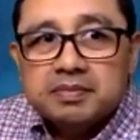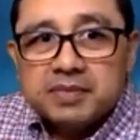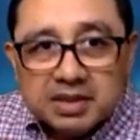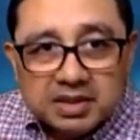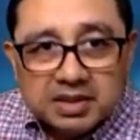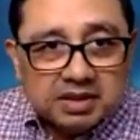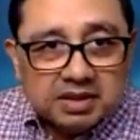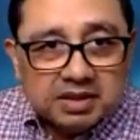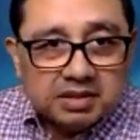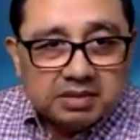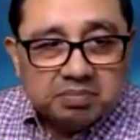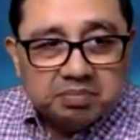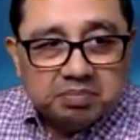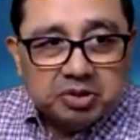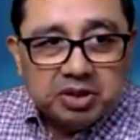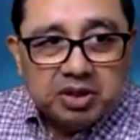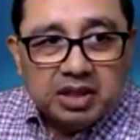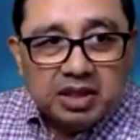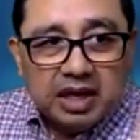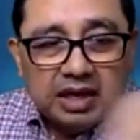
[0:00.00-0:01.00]
just
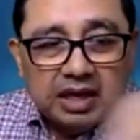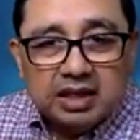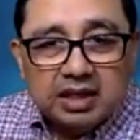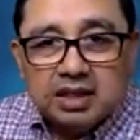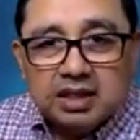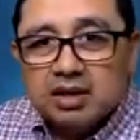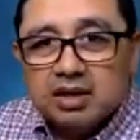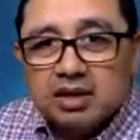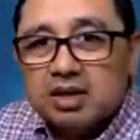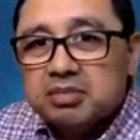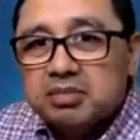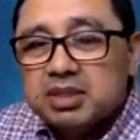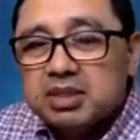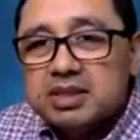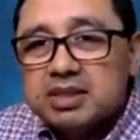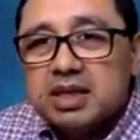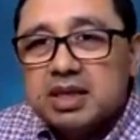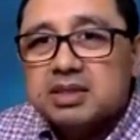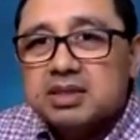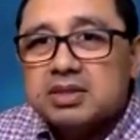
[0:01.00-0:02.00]
put that in the comment
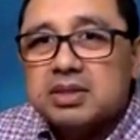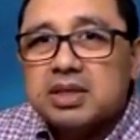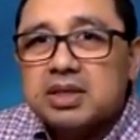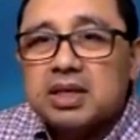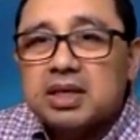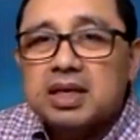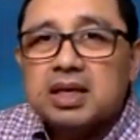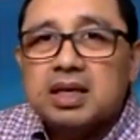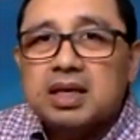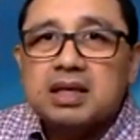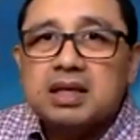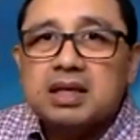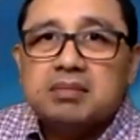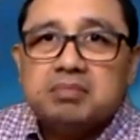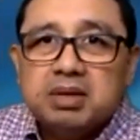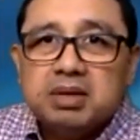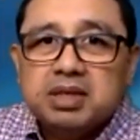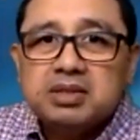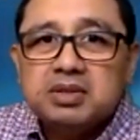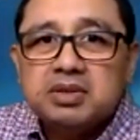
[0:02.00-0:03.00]
section, and
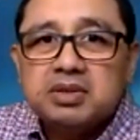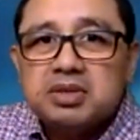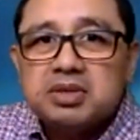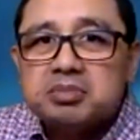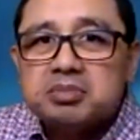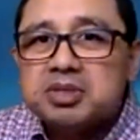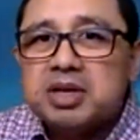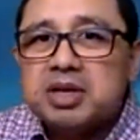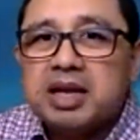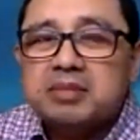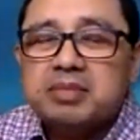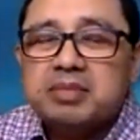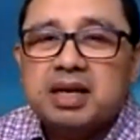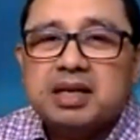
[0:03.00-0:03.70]
please do subscribe.